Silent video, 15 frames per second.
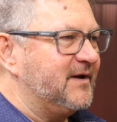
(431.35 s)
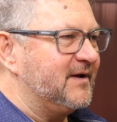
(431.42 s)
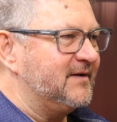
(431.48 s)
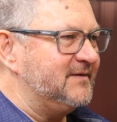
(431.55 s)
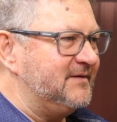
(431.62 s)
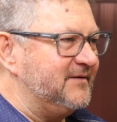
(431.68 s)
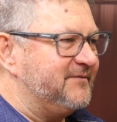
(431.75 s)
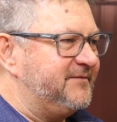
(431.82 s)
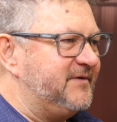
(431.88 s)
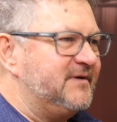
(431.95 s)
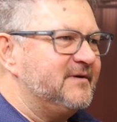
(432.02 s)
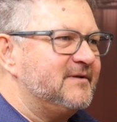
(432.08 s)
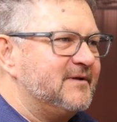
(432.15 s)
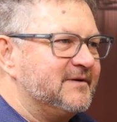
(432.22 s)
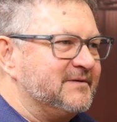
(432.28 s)
and you
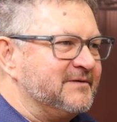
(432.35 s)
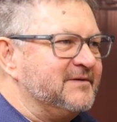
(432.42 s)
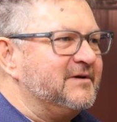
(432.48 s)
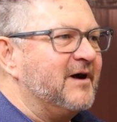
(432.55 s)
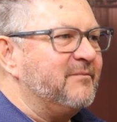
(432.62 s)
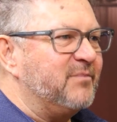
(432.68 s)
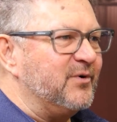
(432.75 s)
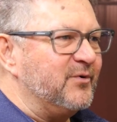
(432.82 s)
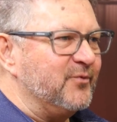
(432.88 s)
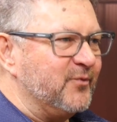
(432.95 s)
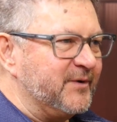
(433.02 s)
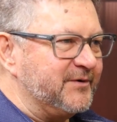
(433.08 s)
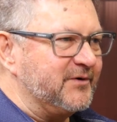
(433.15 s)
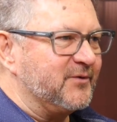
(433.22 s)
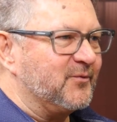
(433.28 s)
feel it double
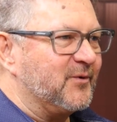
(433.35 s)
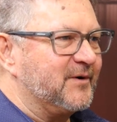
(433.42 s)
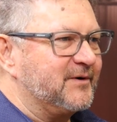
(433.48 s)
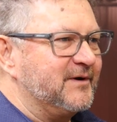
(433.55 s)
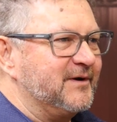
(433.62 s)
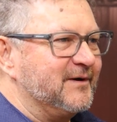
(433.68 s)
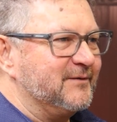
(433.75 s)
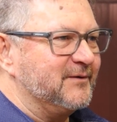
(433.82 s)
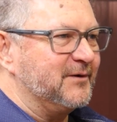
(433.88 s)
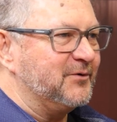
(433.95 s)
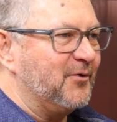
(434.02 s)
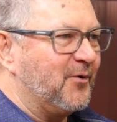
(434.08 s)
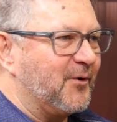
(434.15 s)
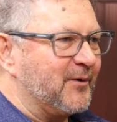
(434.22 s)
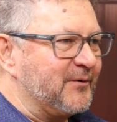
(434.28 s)
when you're working in the
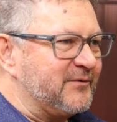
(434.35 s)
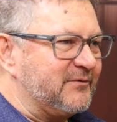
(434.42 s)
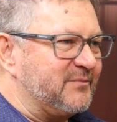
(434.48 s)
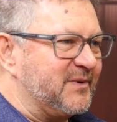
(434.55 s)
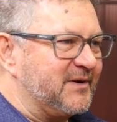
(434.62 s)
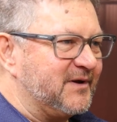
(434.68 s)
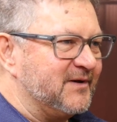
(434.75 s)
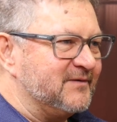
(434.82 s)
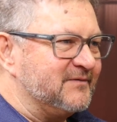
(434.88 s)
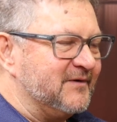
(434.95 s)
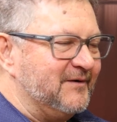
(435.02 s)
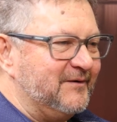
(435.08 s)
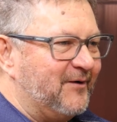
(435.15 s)
north because